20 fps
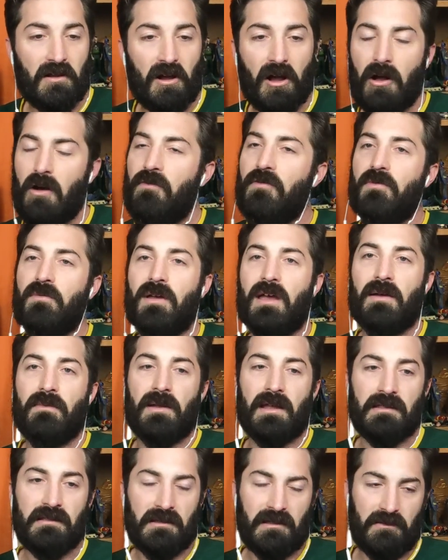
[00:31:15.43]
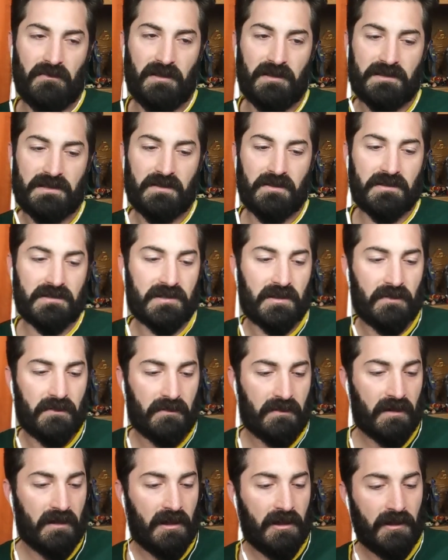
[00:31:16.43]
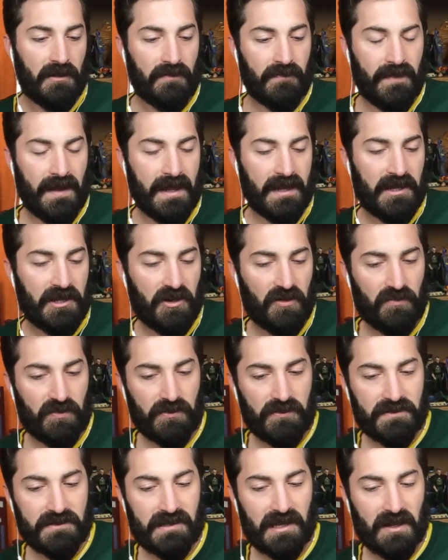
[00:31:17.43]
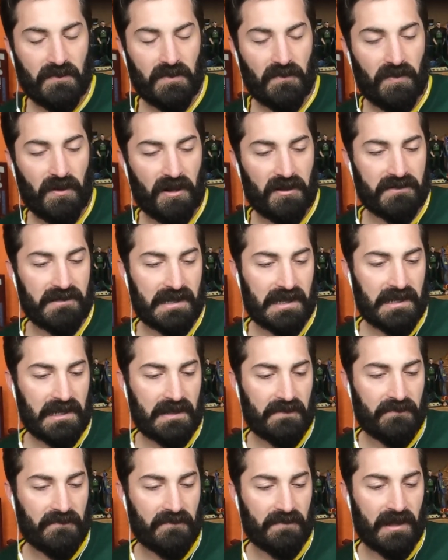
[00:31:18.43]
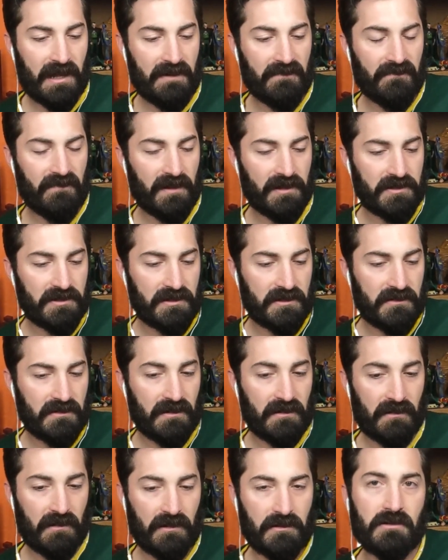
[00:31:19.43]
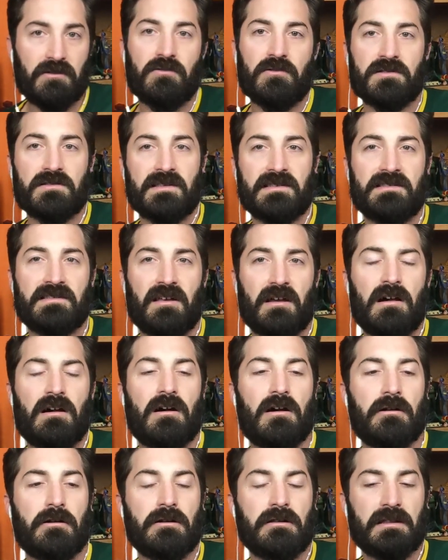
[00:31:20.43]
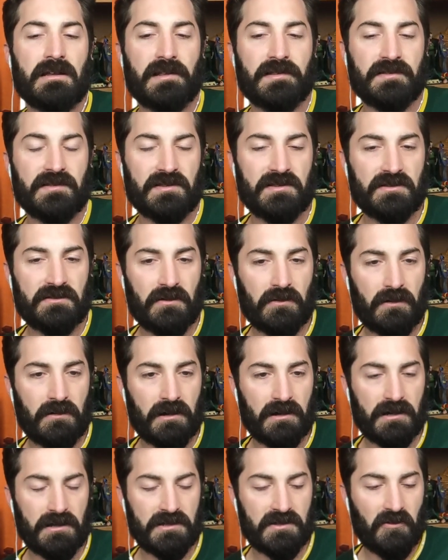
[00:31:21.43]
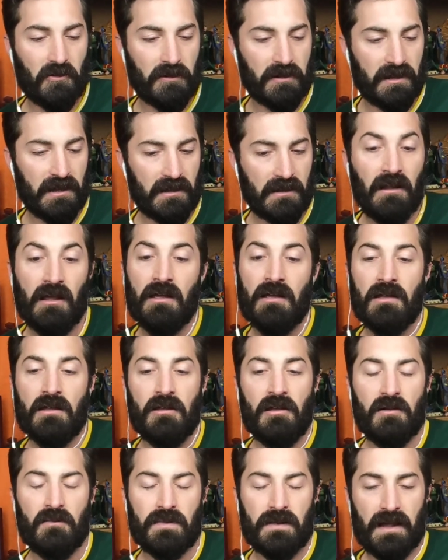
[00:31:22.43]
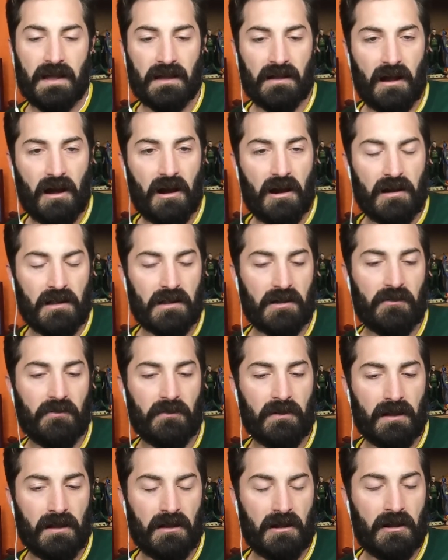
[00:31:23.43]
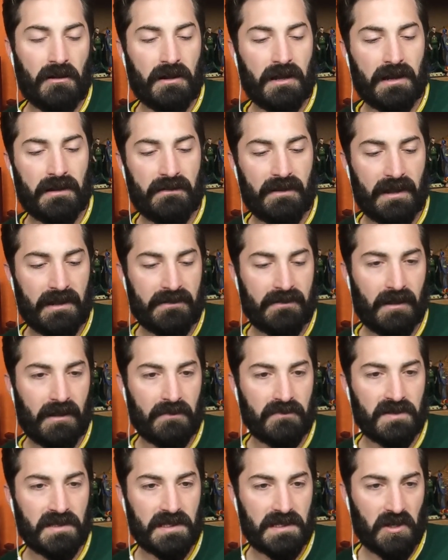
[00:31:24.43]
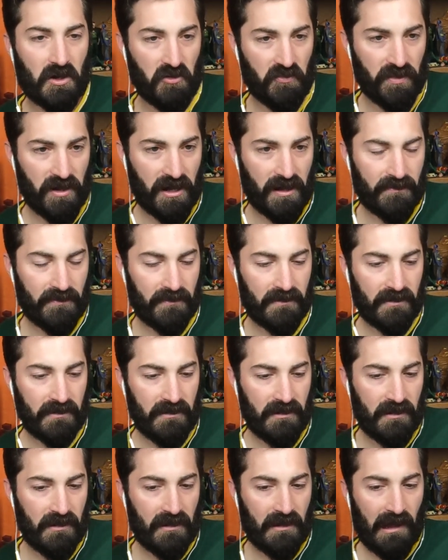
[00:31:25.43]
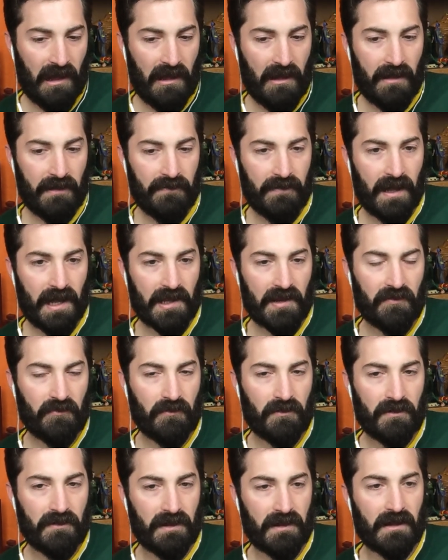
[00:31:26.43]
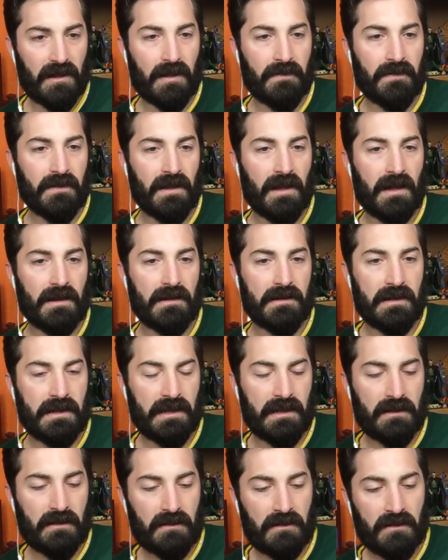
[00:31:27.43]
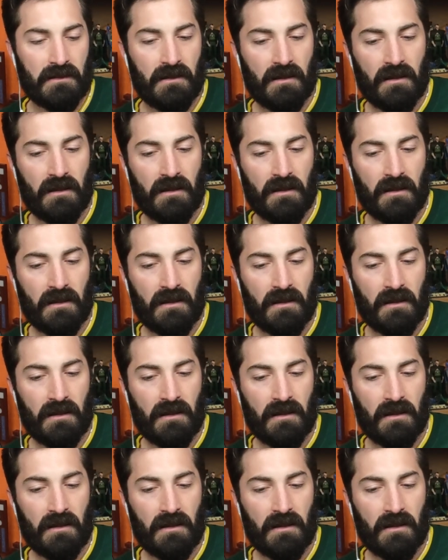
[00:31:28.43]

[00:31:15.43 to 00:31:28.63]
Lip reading: all from Batman the Animated Series. So thank you, Bruce Timm and Paul Dini, for that invention. And of course, they saw Arlene Sorkin playing a Harley Quinn on a daytime soap opera, and that's where they got the idea,